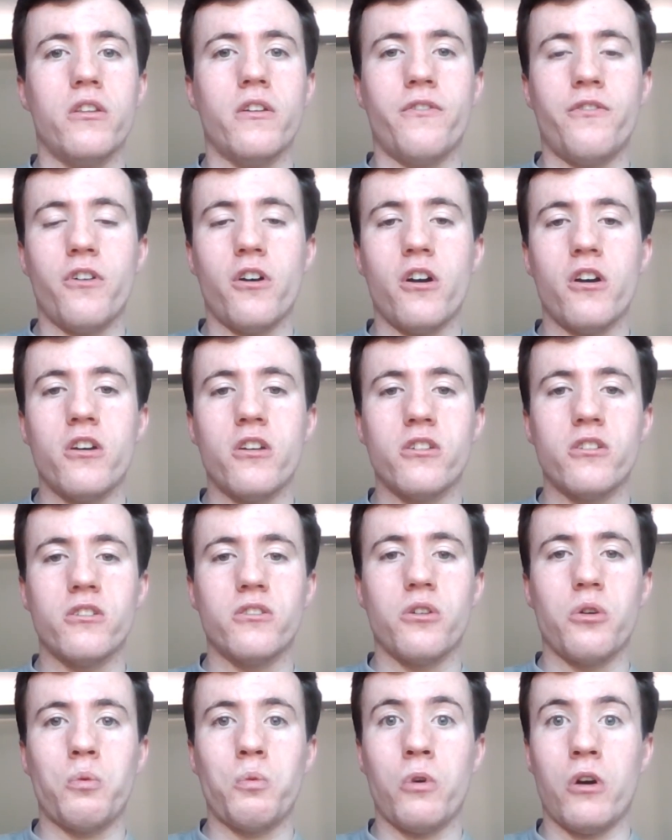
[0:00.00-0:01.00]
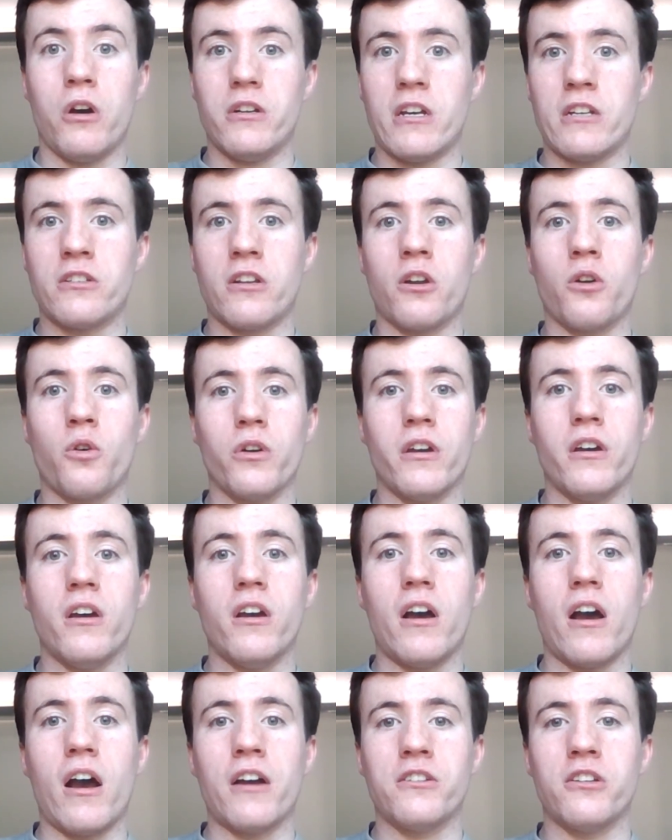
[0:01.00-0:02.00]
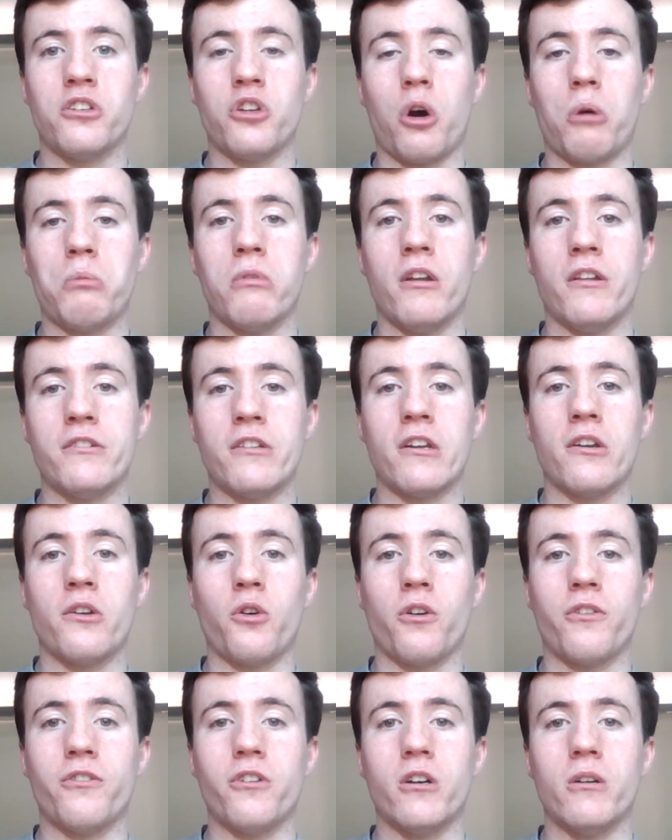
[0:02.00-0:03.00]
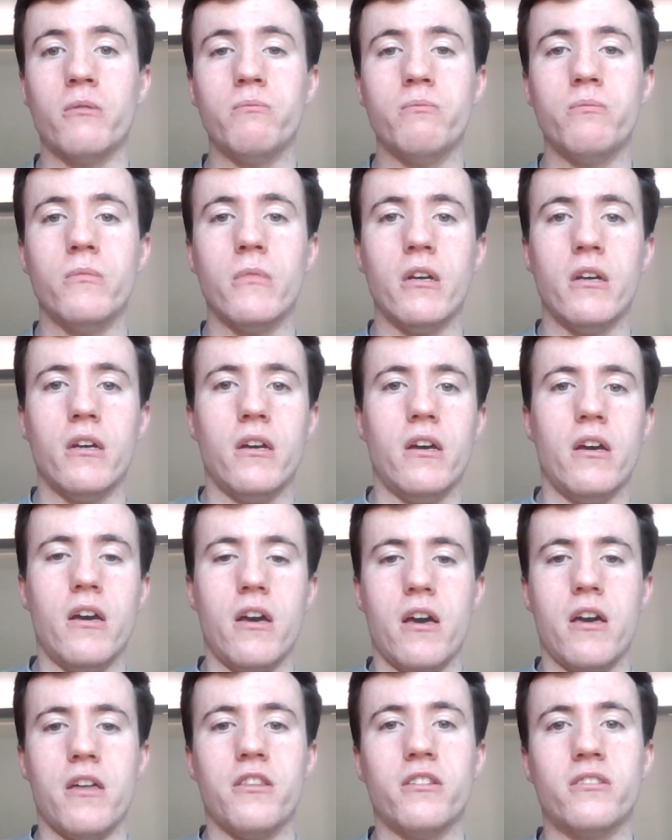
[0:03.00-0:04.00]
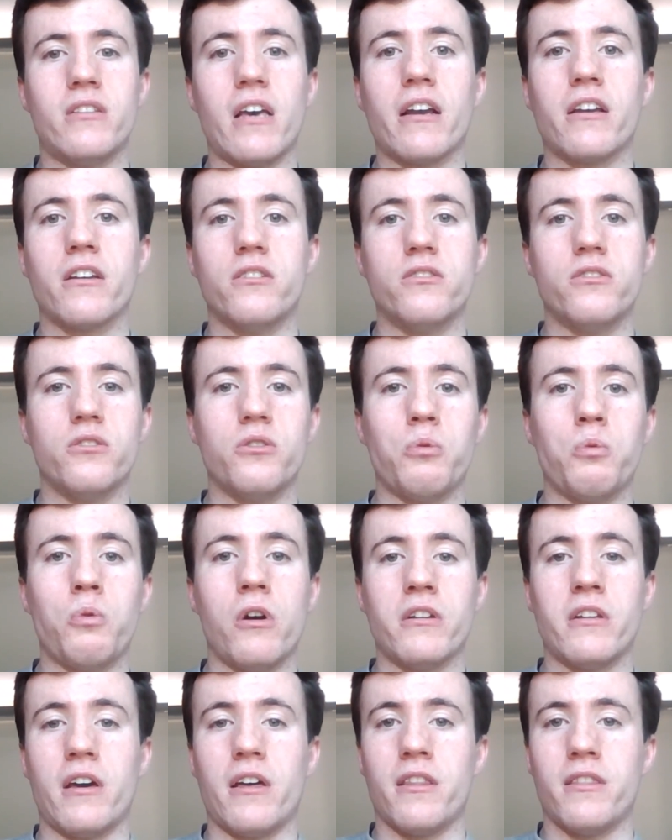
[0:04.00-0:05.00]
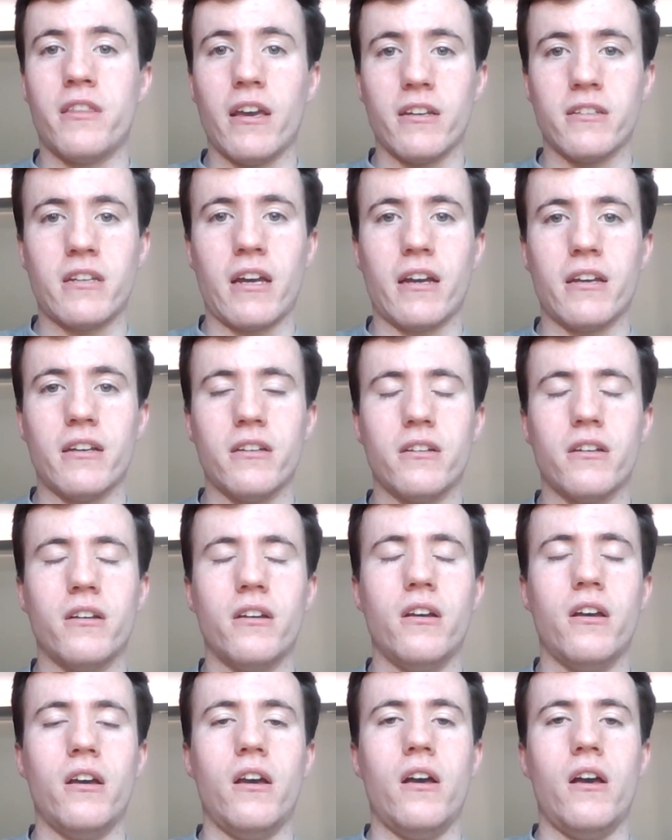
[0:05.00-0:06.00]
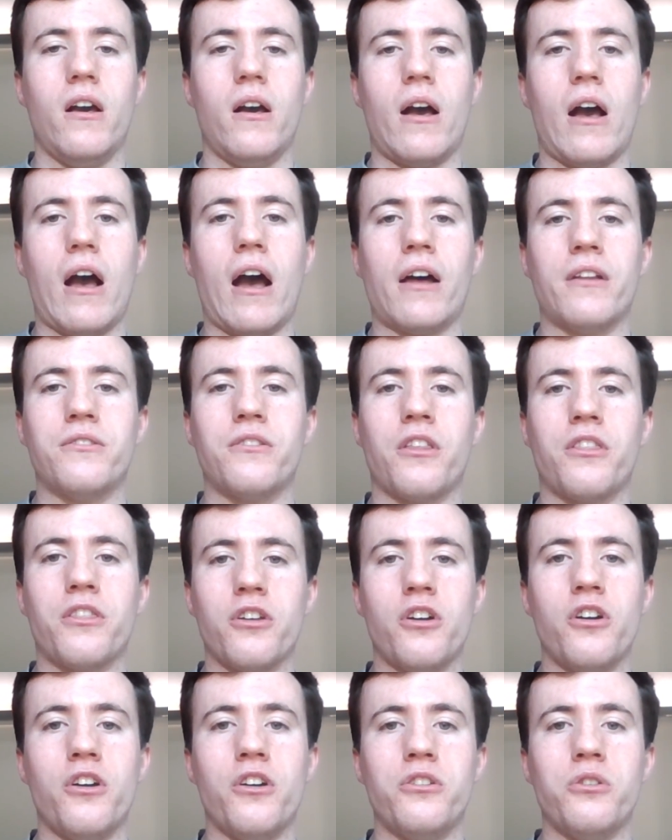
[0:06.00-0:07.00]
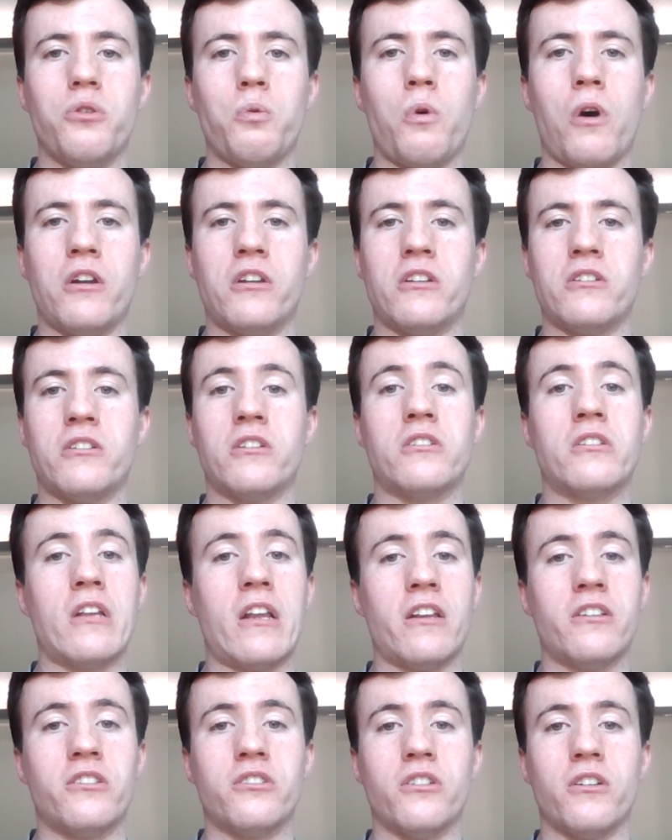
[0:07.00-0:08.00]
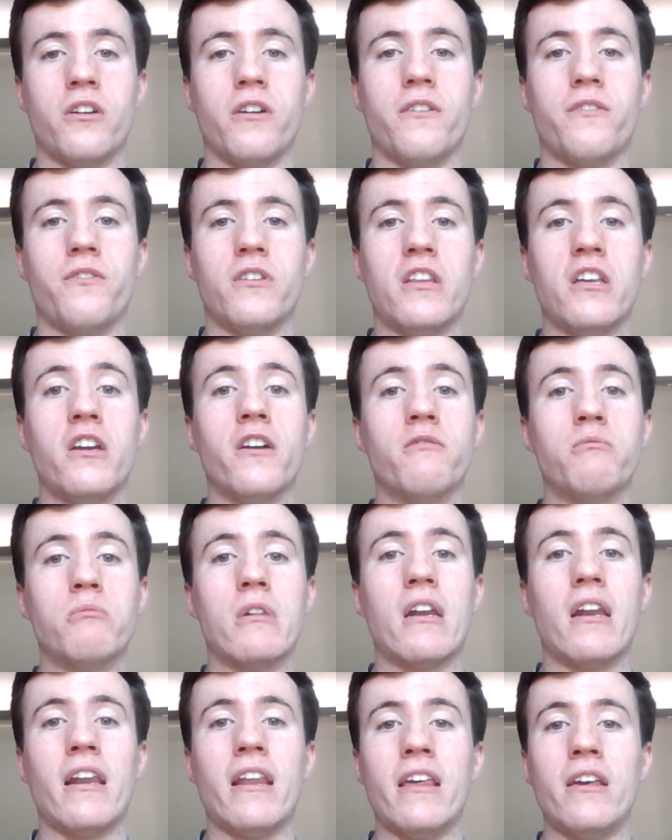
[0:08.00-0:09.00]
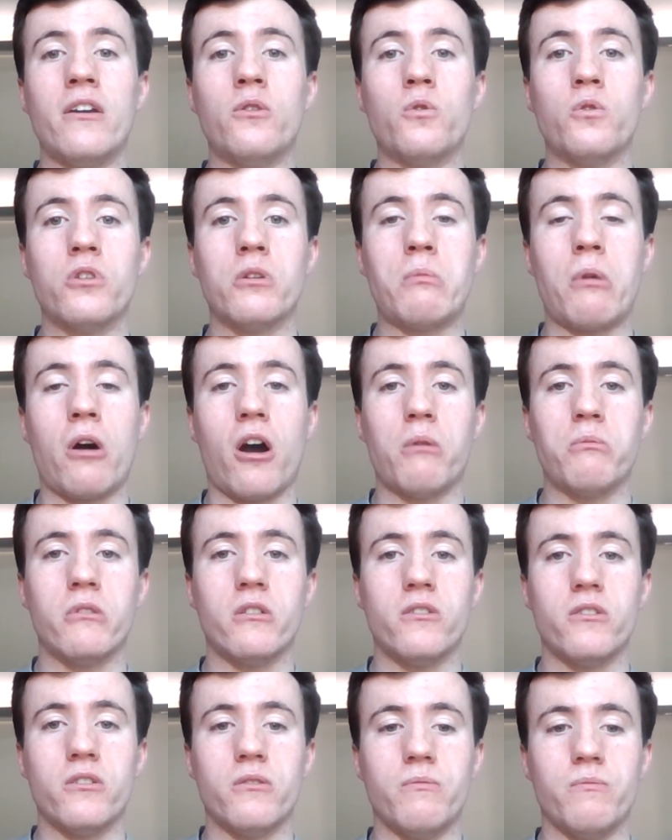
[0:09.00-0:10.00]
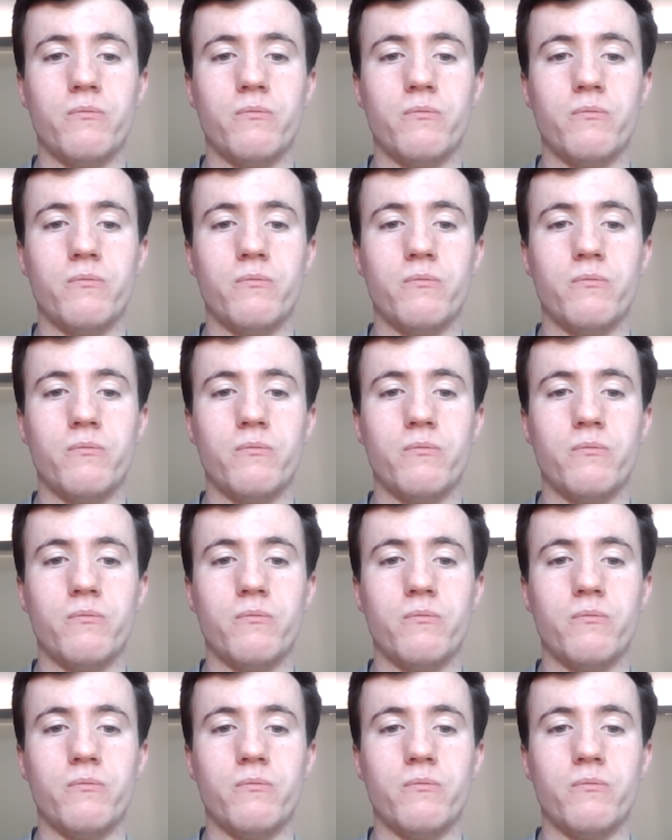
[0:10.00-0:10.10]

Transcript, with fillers: The first worked as a lawyer at a top London law firm, the second worked at a think tank, and the third worked as a solicitor for the government legal department.